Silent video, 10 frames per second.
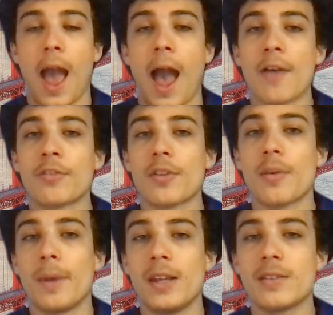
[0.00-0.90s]
After the
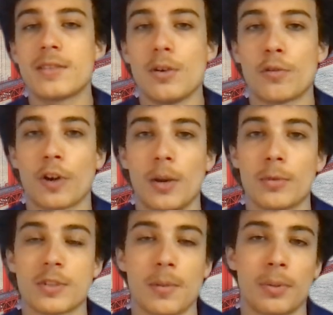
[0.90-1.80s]
main steel frame
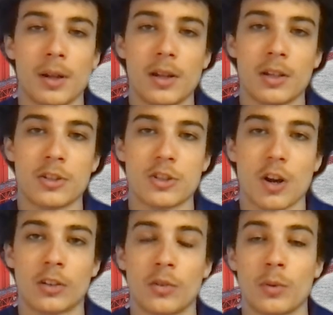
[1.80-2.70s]
was completely
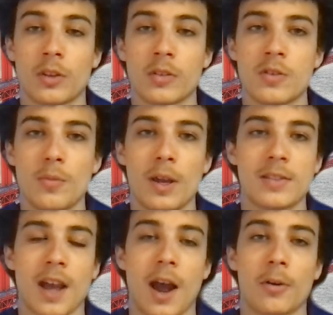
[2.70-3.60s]
constructed with the 2 main
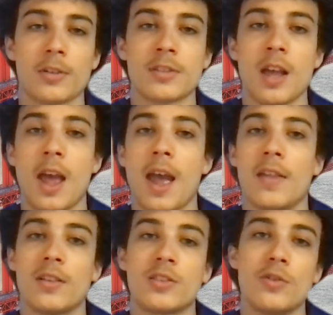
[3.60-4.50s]
towers and
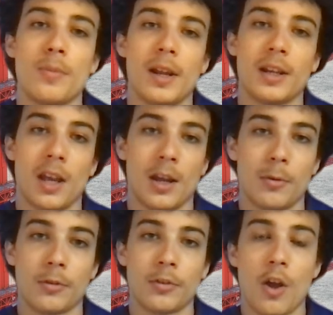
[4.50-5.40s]
the 2 main
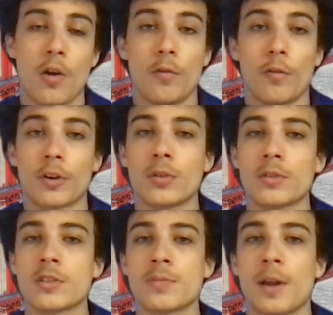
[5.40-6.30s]
cables, vertical
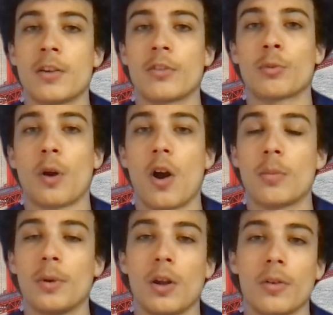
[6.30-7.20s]
suspenders were hung
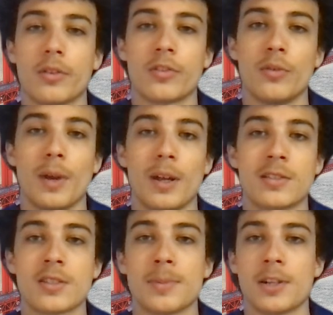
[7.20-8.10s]
below the 2 main
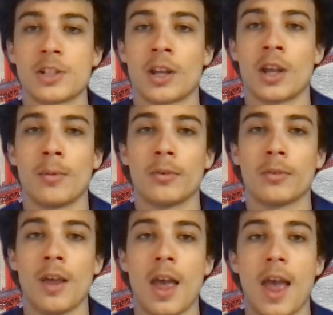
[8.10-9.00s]
suspension
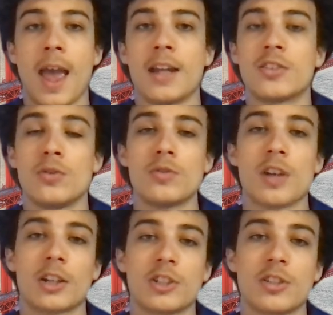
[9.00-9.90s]
cables, and 2
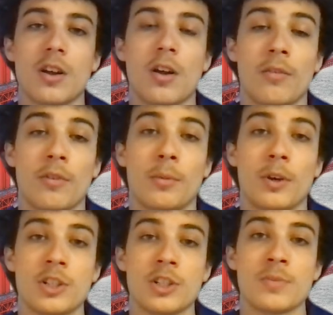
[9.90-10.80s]
sections of the
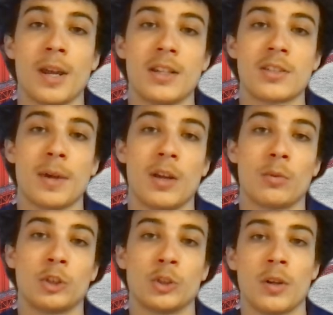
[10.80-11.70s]
bridge's main span were
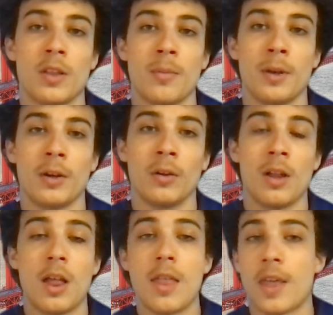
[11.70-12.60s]
joined in the middle.
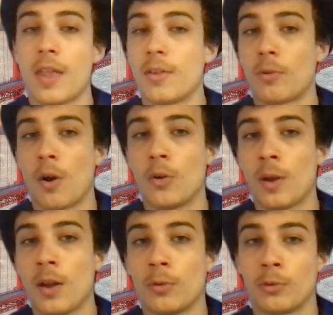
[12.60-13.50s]
Then the
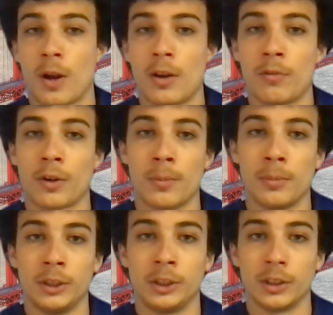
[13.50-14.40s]
roadway was ready for
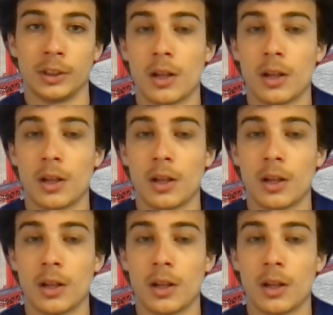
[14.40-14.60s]
completion.